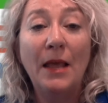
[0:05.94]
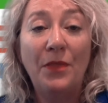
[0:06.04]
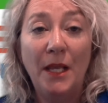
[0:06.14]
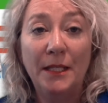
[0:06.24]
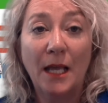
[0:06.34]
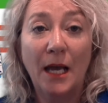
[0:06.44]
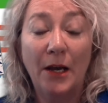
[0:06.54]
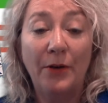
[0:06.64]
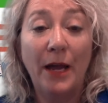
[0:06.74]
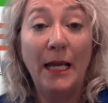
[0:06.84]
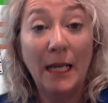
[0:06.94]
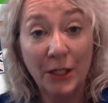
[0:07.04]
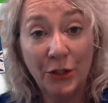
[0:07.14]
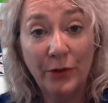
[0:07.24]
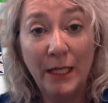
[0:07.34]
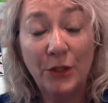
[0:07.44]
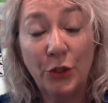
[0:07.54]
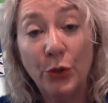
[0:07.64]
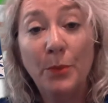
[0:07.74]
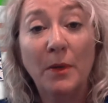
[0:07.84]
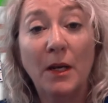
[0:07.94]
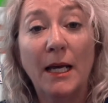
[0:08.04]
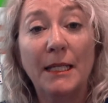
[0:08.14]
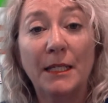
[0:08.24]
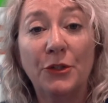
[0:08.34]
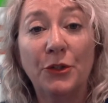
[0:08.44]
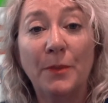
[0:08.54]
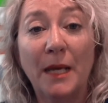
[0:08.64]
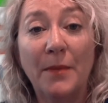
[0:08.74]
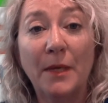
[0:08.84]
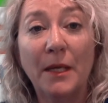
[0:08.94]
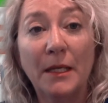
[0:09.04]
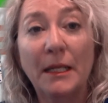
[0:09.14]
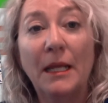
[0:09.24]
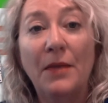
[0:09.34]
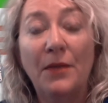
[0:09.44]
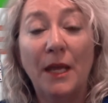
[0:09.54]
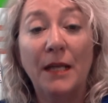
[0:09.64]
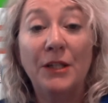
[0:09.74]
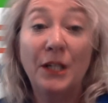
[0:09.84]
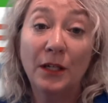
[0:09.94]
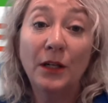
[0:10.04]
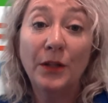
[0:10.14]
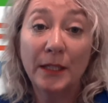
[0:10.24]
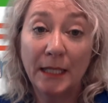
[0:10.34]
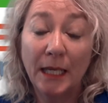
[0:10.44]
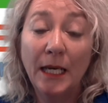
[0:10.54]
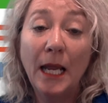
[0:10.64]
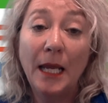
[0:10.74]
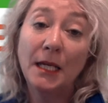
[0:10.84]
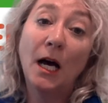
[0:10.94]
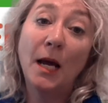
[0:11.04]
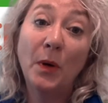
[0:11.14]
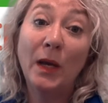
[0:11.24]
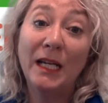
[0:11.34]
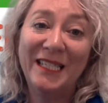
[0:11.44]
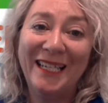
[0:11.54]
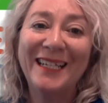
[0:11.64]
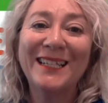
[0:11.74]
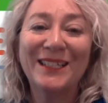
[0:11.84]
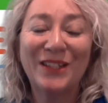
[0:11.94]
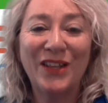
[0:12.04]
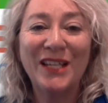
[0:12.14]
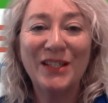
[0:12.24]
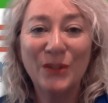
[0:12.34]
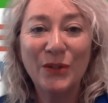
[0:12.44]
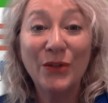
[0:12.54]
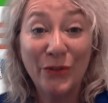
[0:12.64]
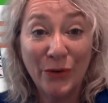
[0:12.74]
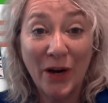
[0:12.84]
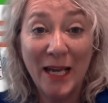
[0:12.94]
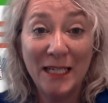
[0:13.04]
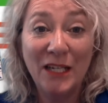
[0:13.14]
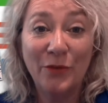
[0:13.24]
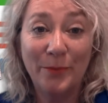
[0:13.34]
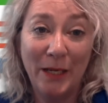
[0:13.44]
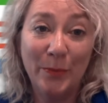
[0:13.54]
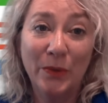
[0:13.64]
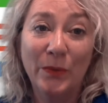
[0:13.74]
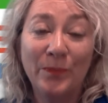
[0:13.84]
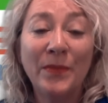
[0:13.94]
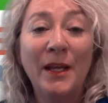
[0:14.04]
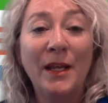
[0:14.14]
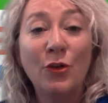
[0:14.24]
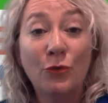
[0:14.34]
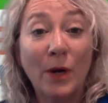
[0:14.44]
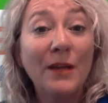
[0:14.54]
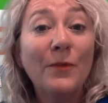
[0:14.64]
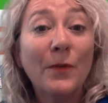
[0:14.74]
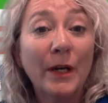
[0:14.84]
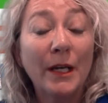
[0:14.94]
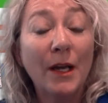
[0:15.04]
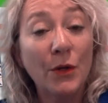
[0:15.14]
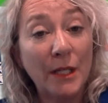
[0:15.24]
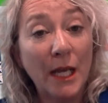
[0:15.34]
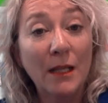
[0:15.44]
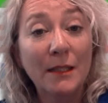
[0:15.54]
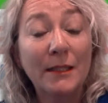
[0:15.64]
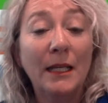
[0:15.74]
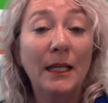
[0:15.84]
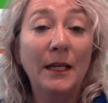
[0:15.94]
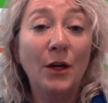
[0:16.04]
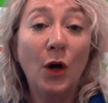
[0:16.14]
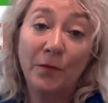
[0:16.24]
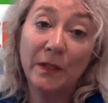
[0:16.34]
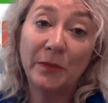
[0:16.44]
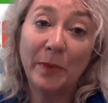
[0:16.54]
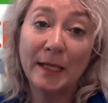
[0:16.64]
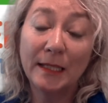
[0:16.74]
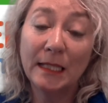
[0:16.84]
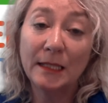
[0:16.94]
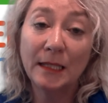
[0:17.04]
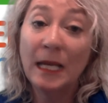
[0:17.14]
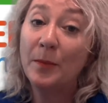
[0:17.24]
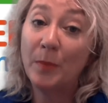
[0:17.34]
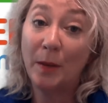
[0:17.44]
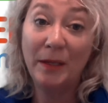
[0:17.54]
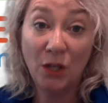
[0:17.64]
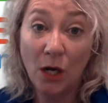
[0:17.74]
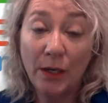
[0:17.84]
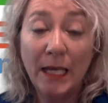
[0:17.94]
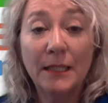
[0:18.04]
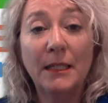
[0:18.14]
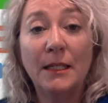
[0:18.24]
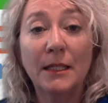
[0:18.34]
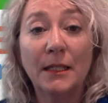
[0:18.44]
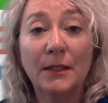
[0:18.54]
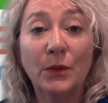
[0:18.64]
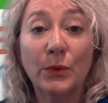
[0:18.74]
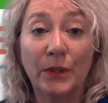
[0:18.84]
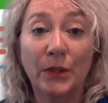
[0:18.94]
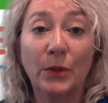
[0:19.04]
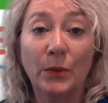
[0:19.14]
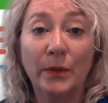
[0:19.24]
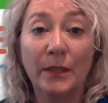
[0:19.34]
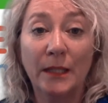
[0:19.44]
These are a luxury two-ply tissue paper. They are gentle on the skin and hypoallergenic, so they suit a variety of people. Great for in hotels, in office spaces, maybe childcare centres or schools.